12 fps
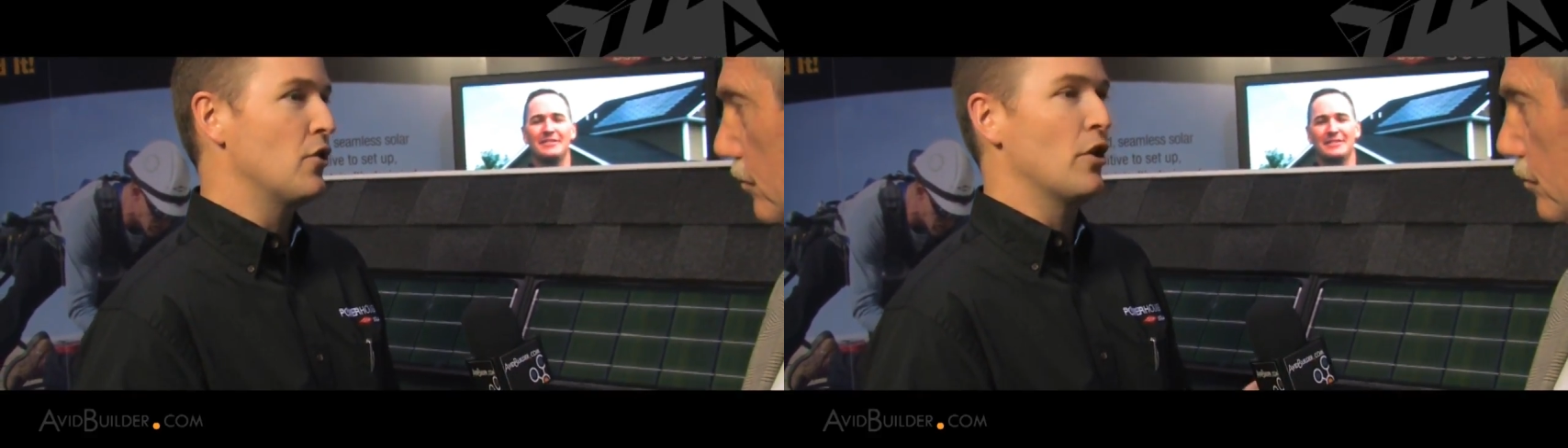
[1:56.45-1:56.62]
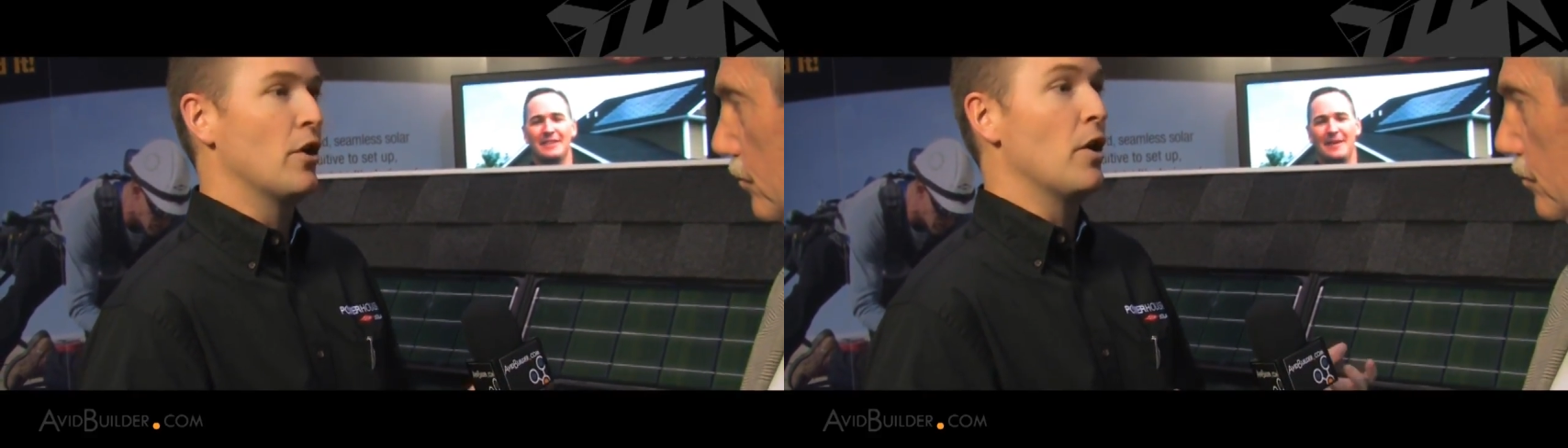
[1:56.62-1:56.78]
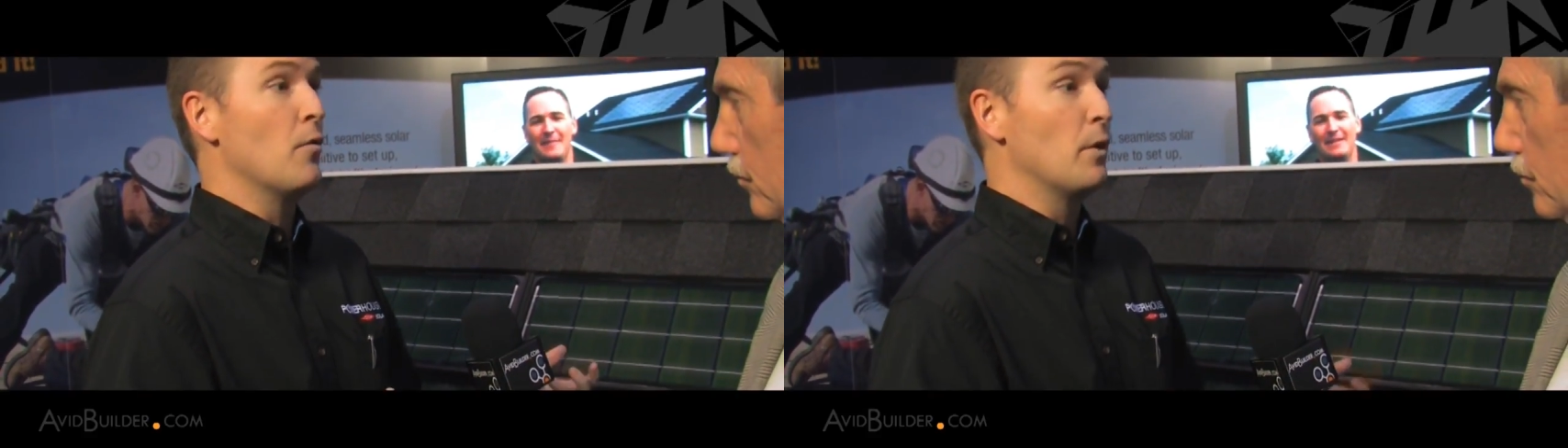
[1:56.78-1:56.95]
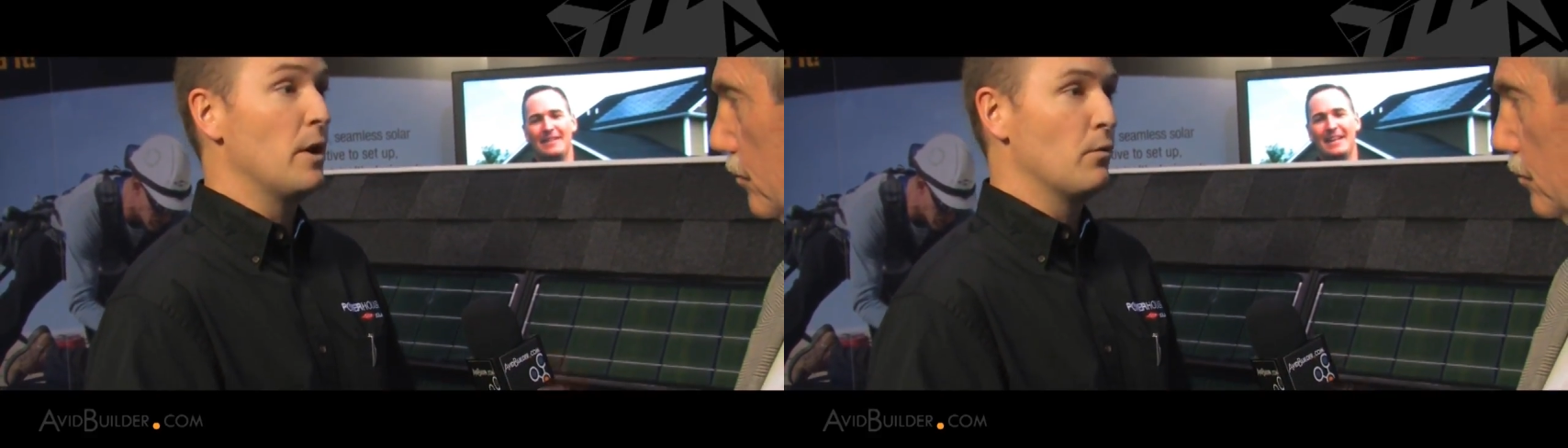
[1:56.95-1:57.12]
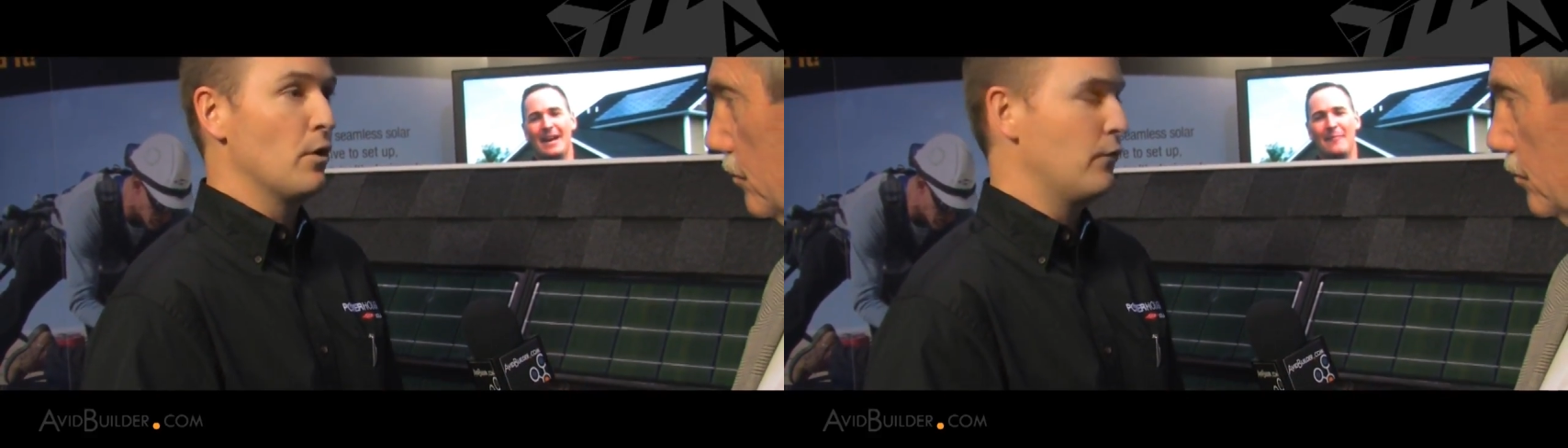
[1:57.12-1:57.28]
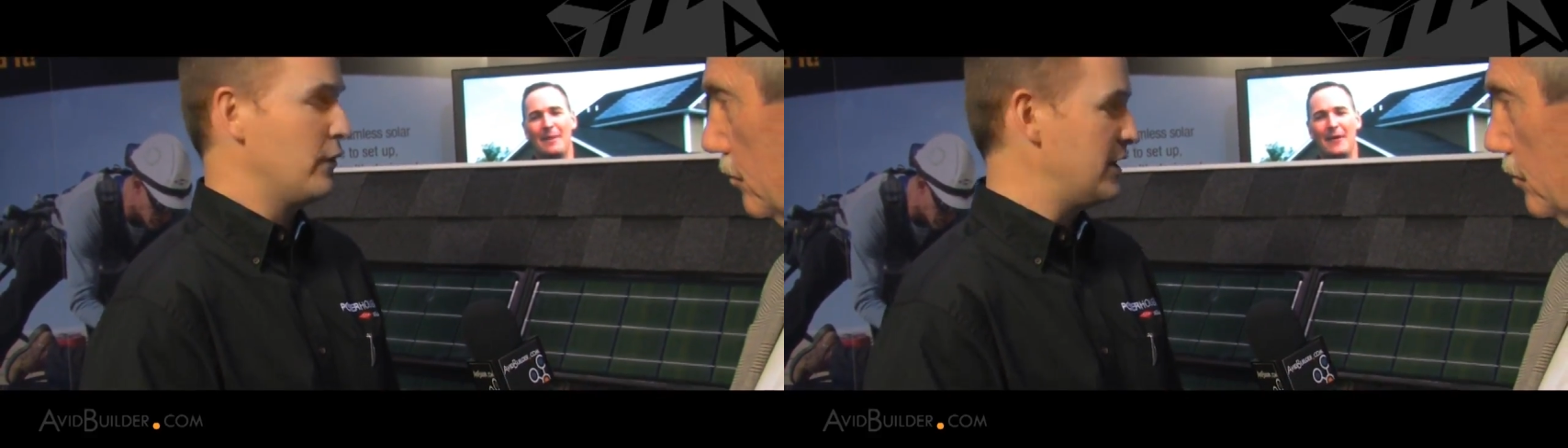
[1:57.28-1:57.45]
or in a
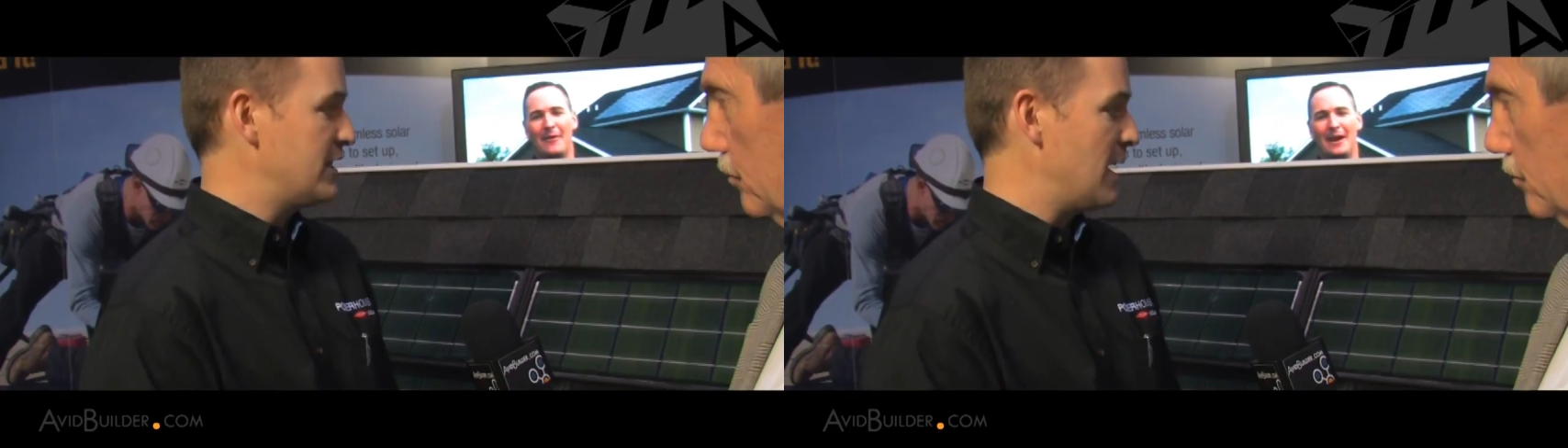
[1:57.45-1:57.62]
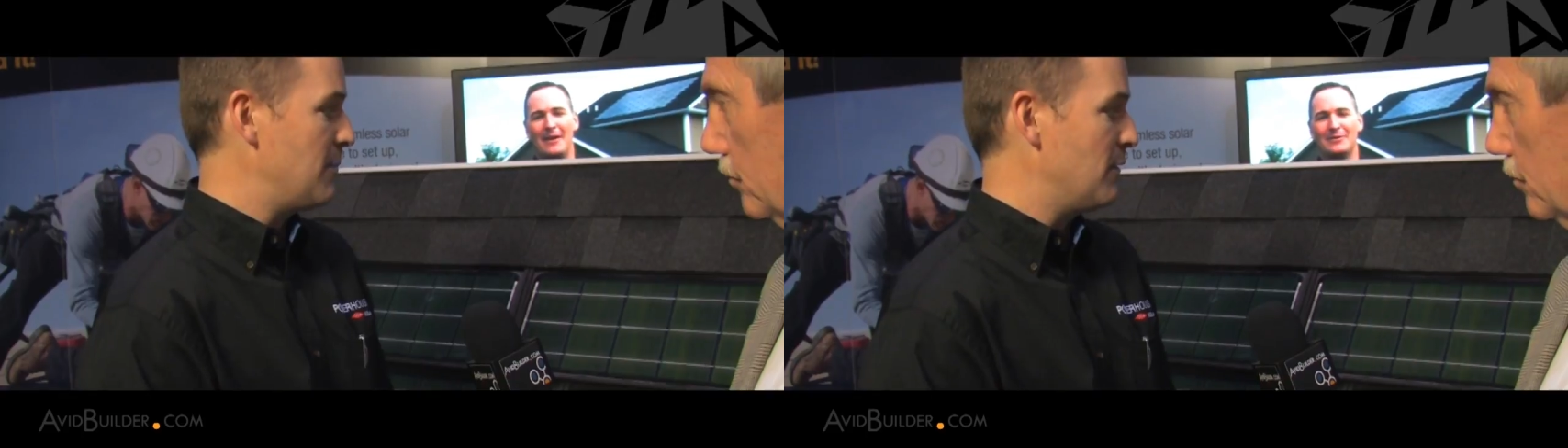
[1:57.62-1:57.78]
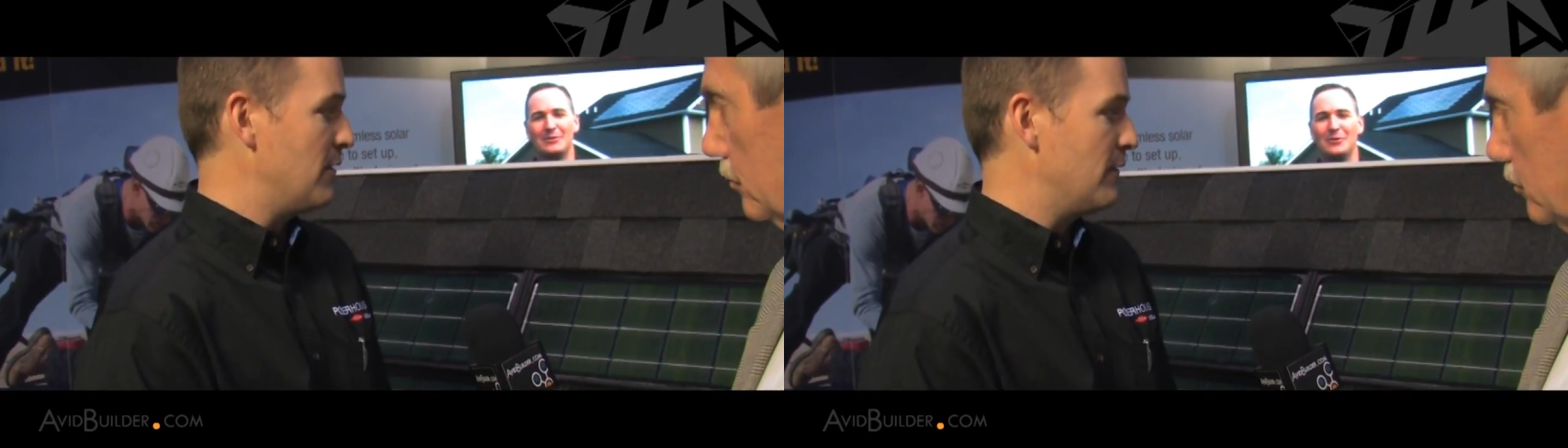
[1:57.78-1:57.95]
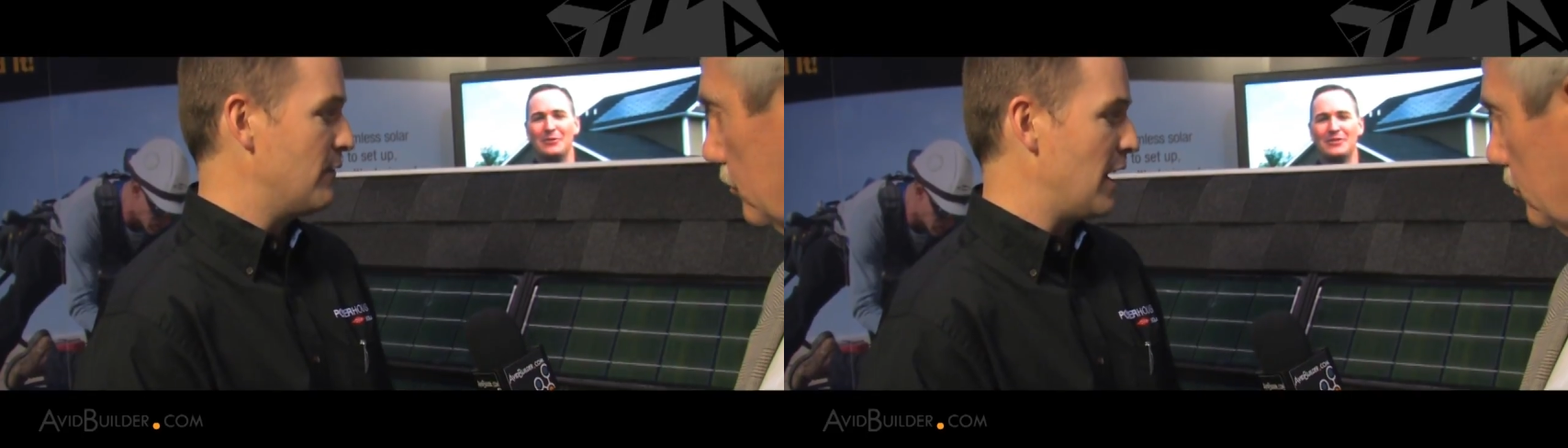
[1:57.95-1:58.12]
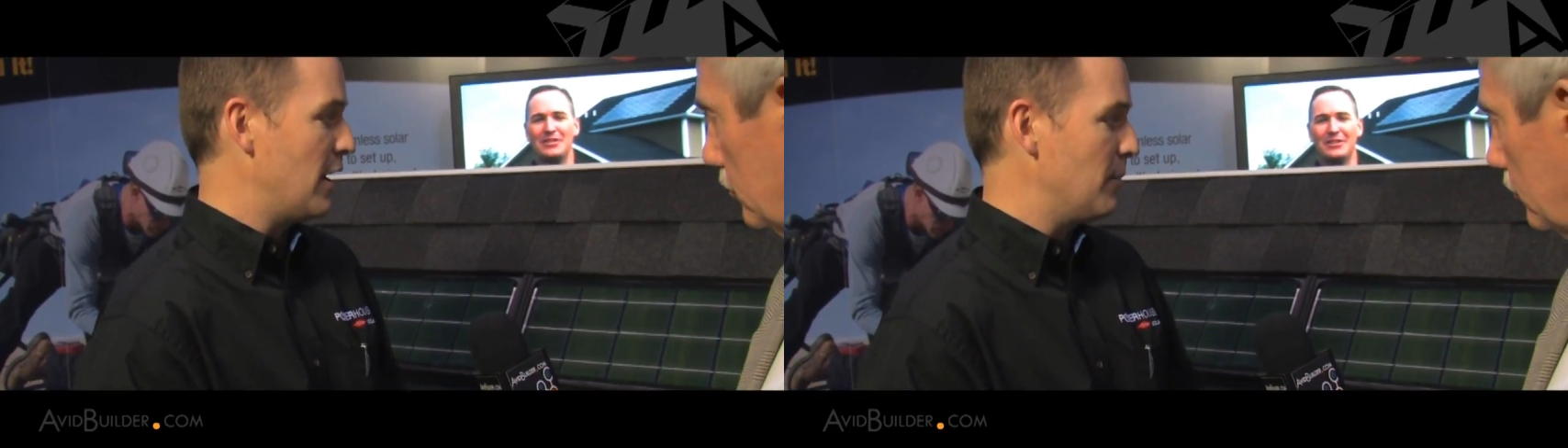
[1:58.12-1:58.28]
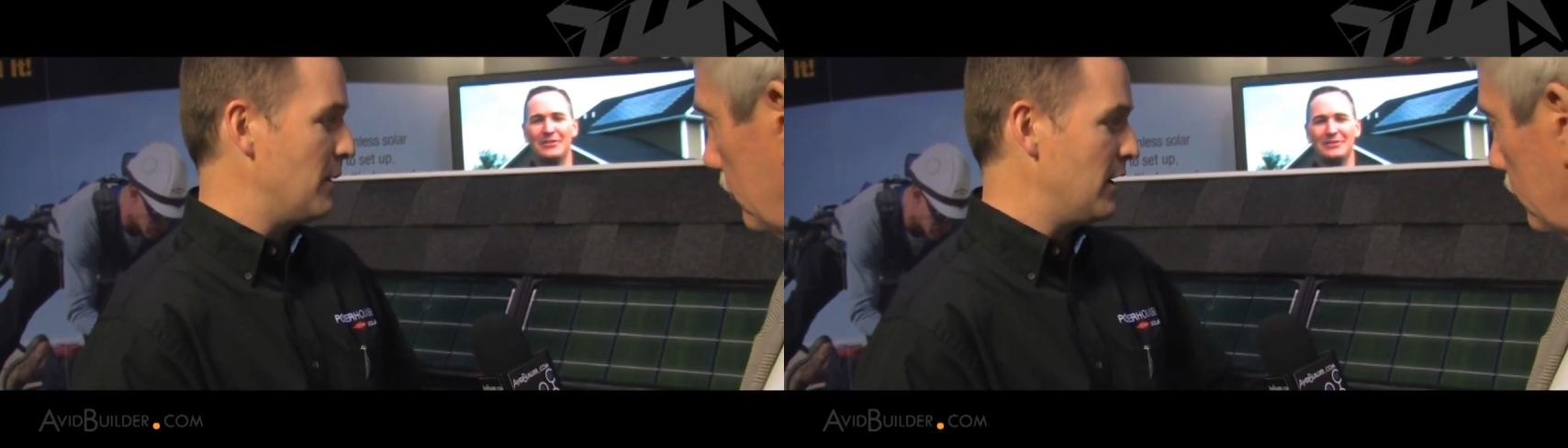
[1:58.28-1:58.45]
re-roofing type of
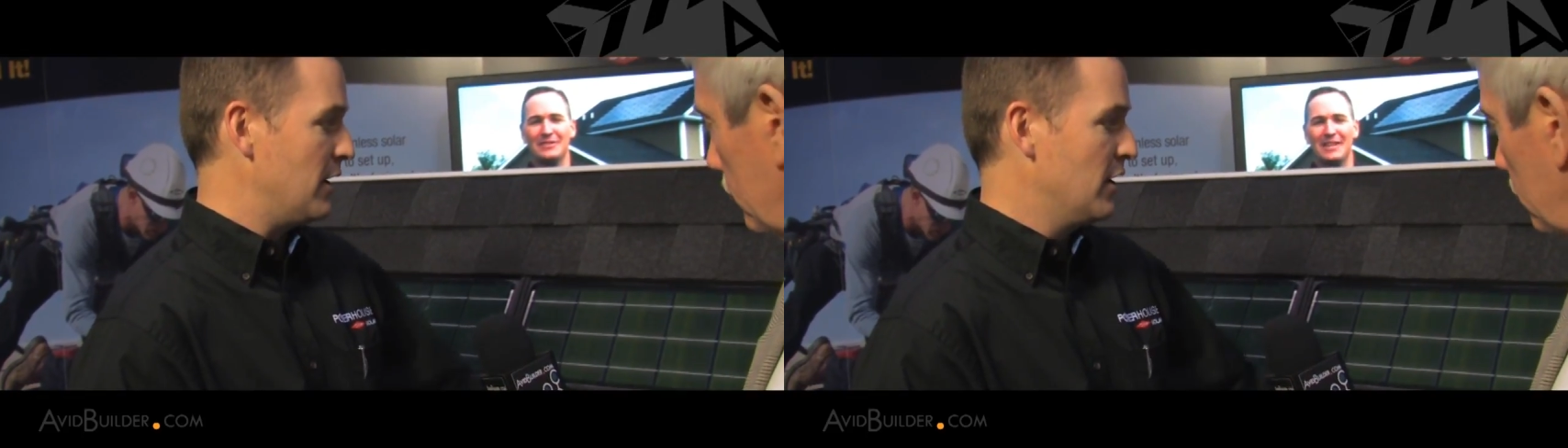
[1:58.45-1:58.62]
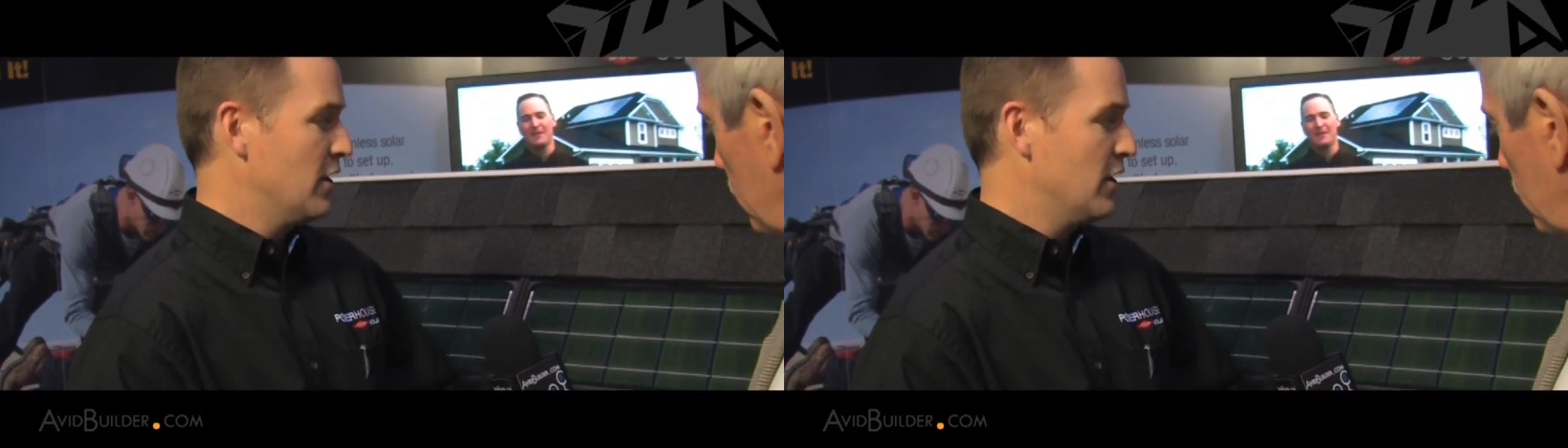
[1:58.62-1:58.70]
environment